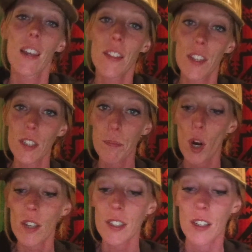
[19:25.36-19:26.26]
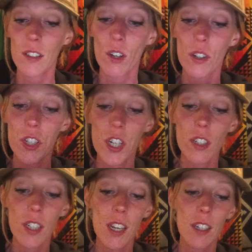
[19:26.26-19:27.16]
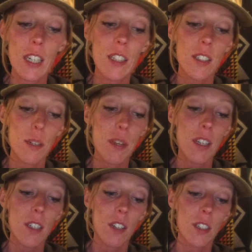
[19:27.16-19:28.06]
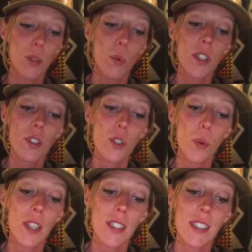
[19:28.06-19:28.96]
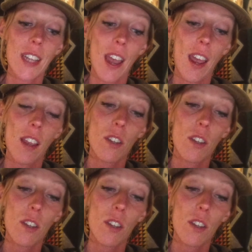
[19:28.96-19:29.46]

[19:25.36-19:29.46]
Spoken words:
This process, called shielding, needs to be conducted once or twice a day.